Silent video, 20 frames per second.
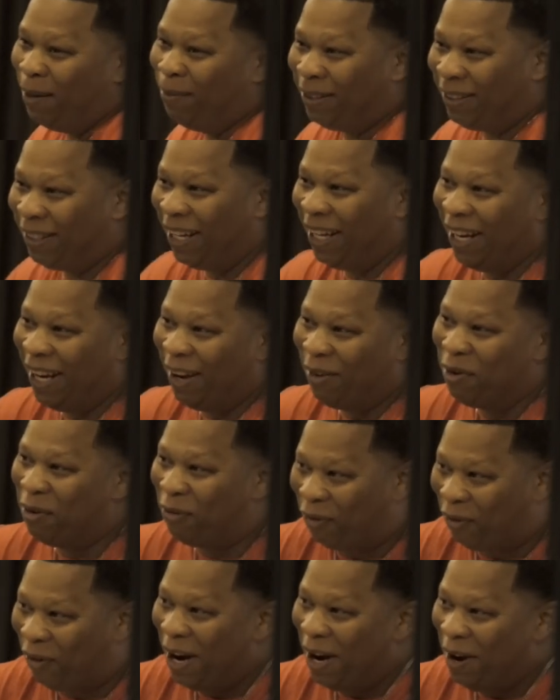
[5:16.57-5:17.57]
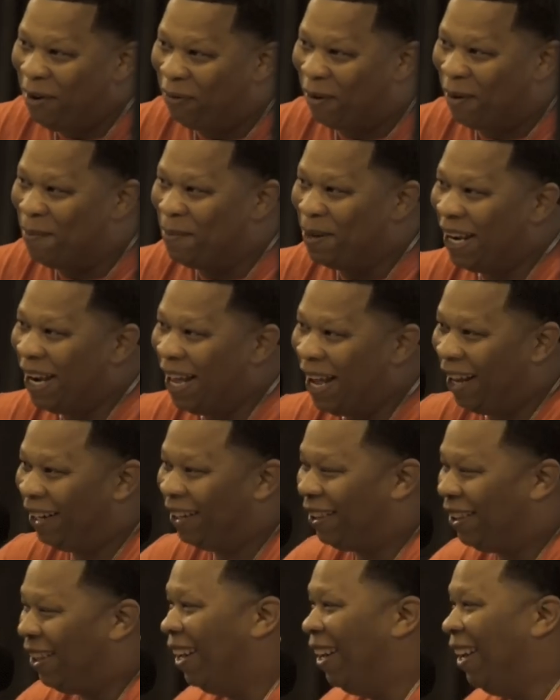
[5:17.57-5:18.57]
But I'm saying I refrain from a
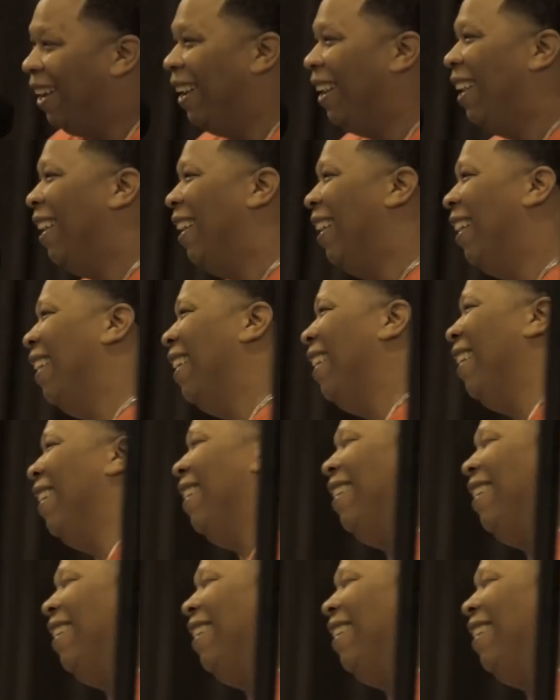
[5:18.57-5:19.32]
lot of things.